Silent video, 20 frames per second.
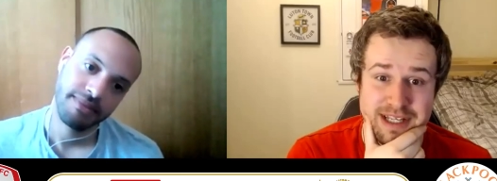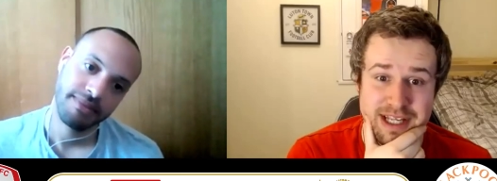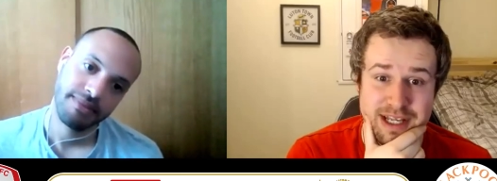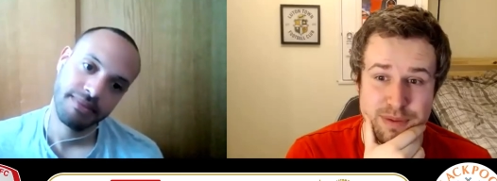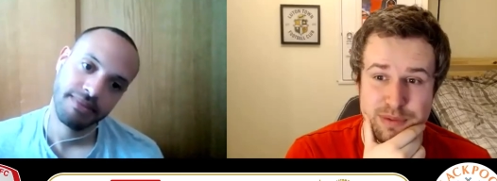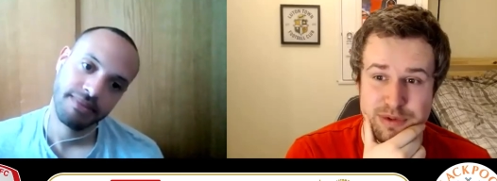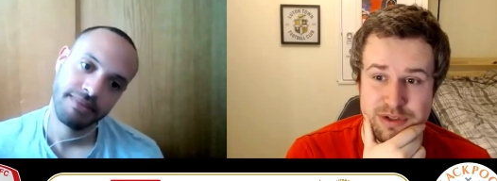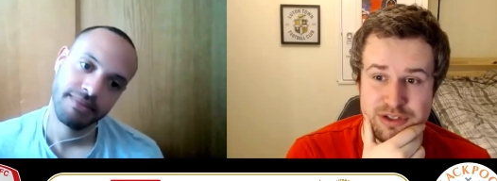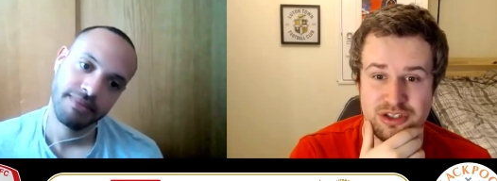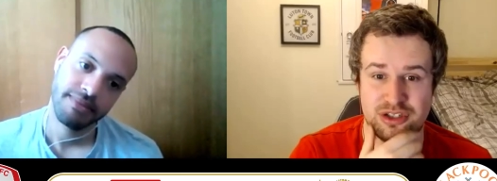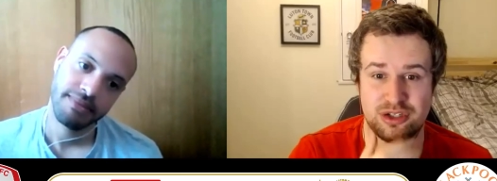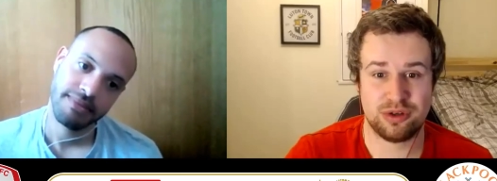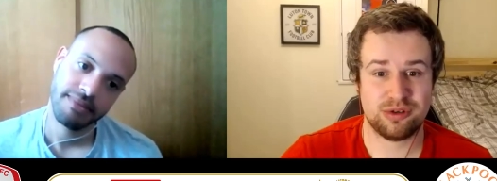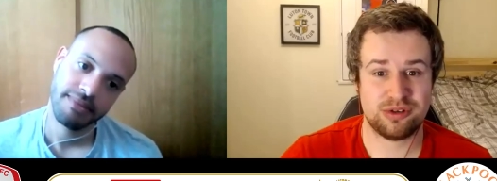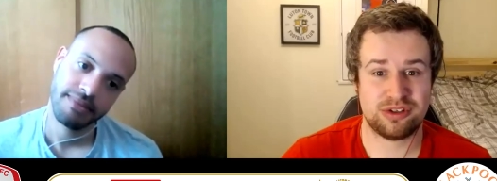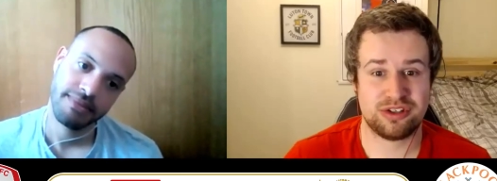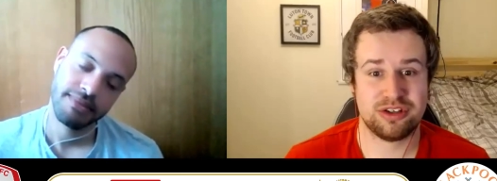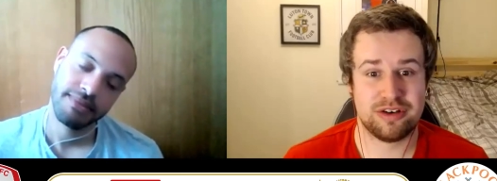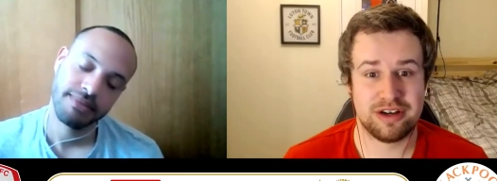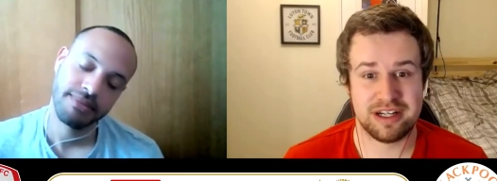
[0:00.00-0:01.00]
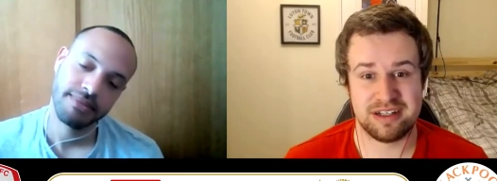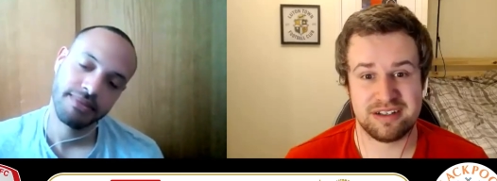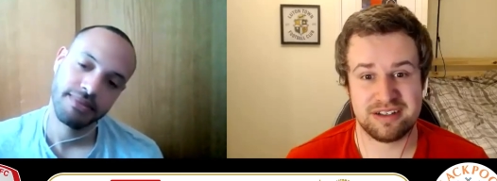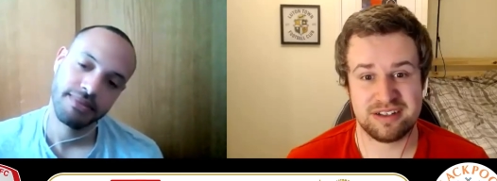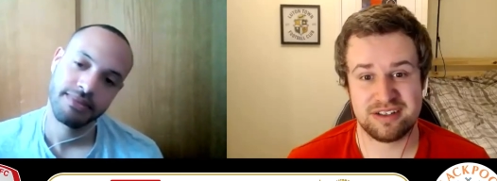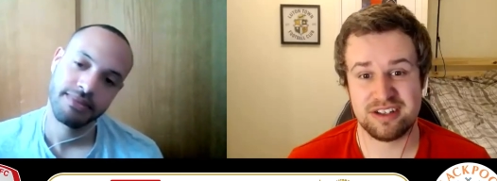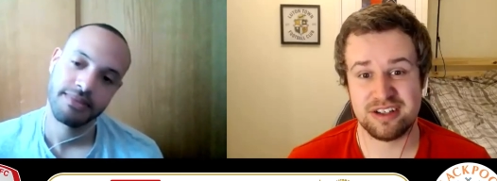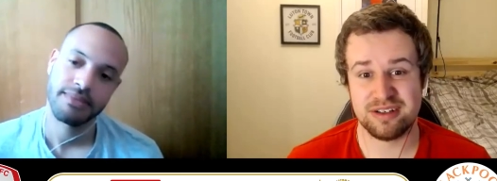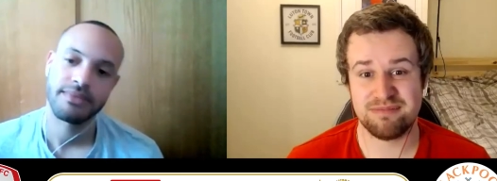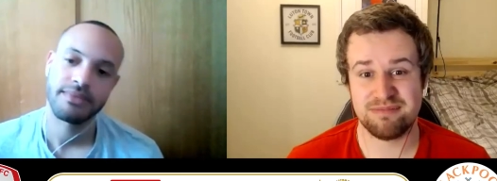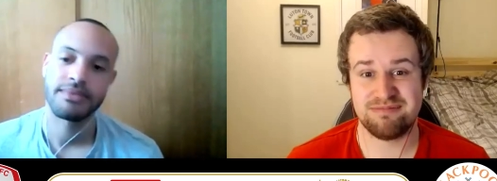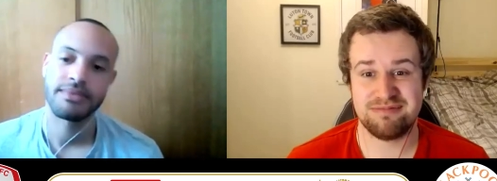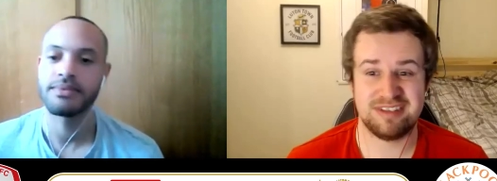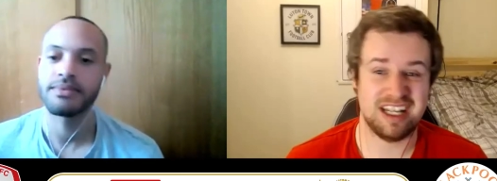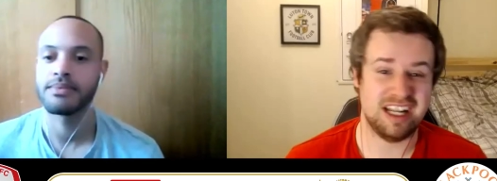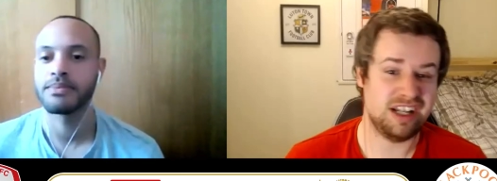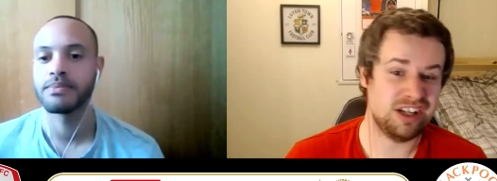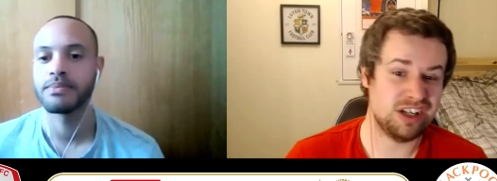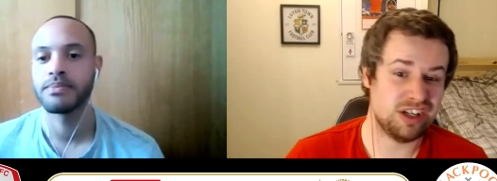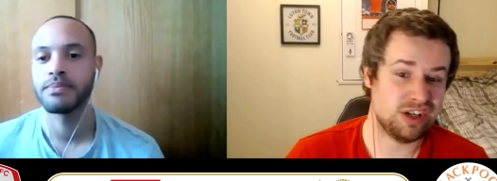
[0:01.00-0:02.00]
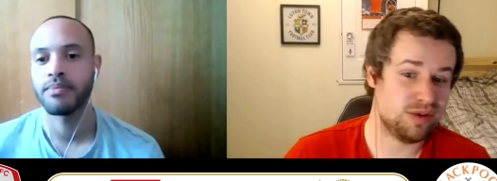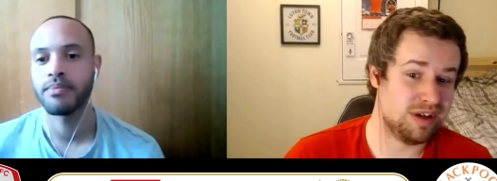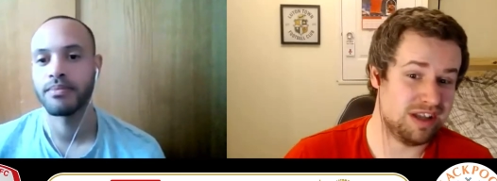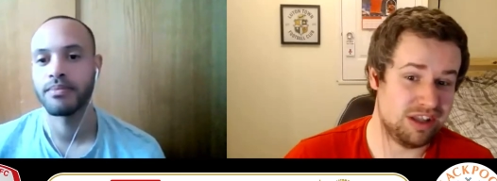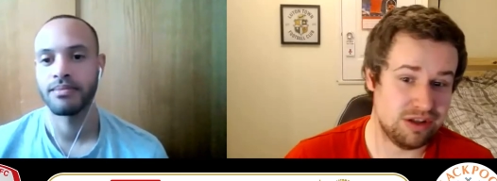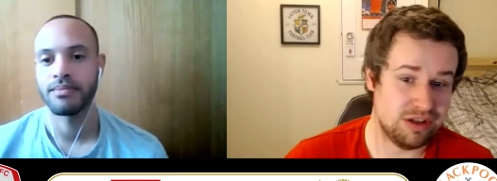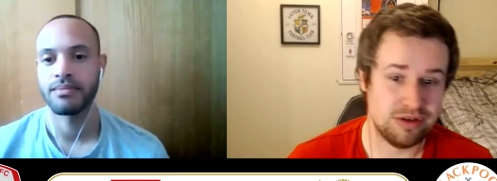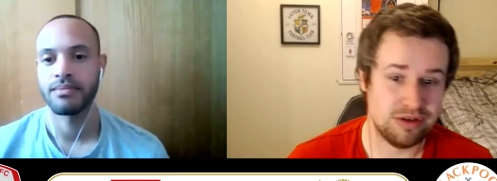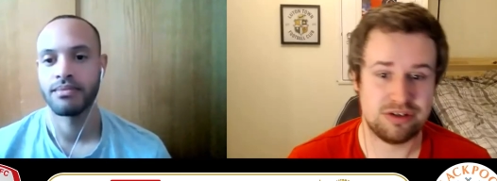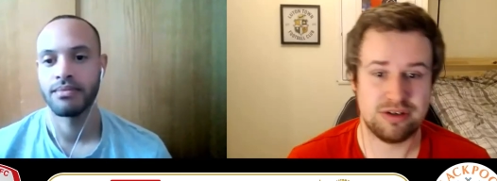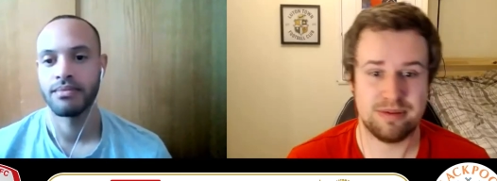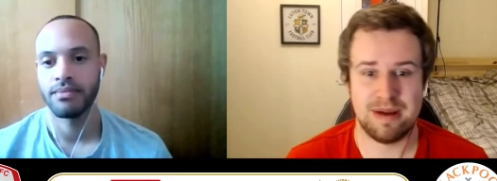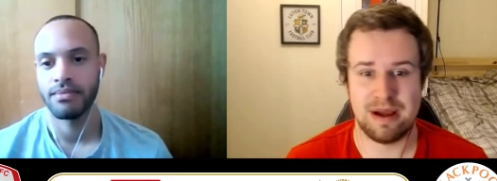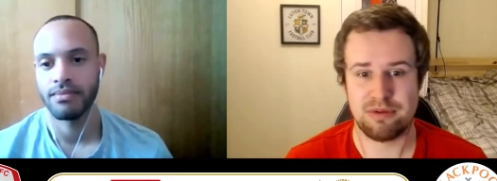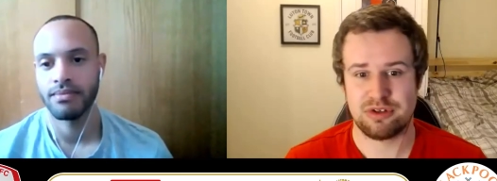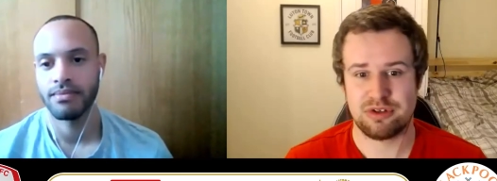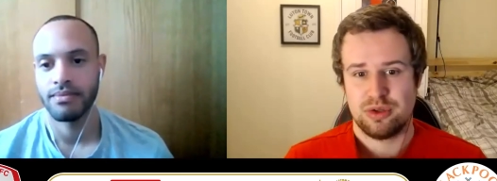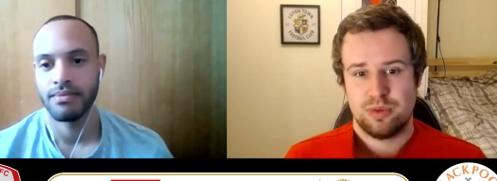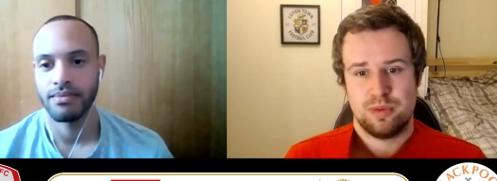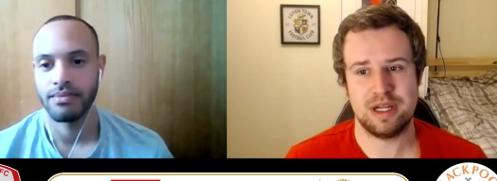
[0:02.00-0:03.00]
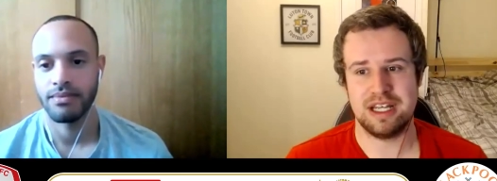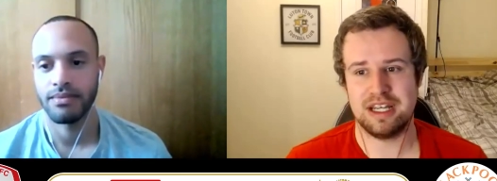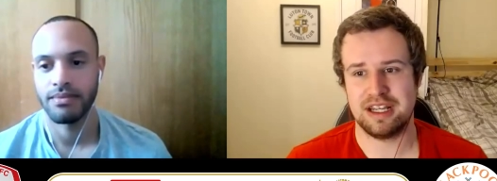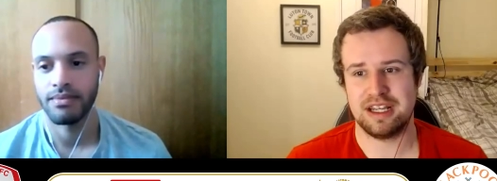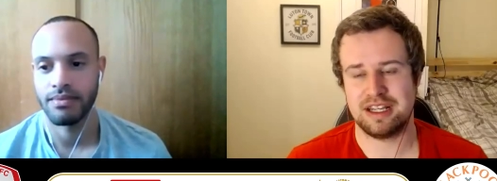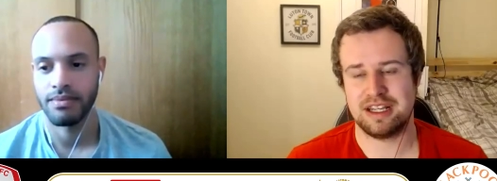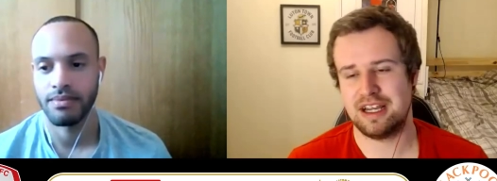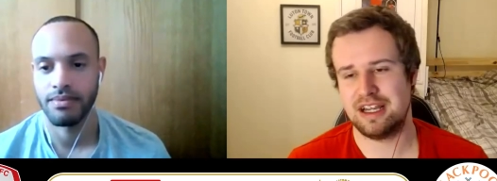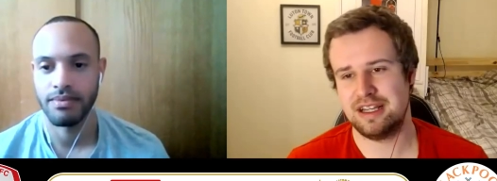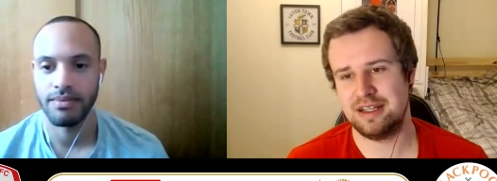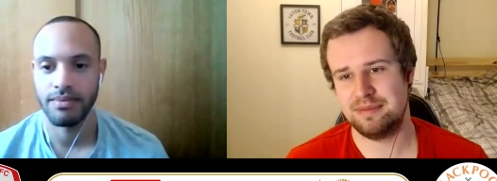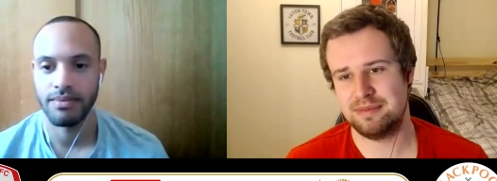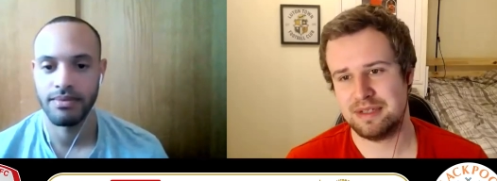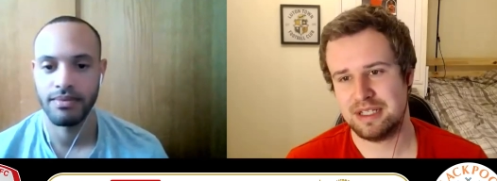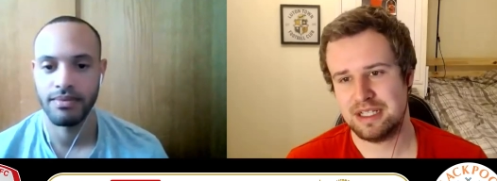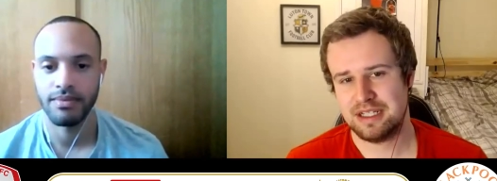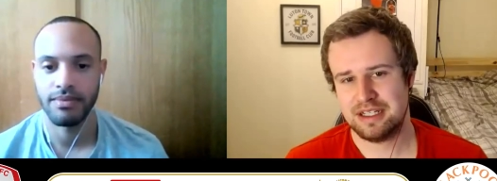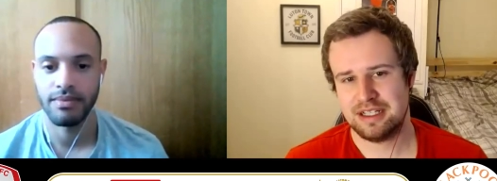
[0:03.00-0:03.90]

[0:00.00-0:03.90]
Speaker 1: It was two sides that didn't do a huge amount to win the game.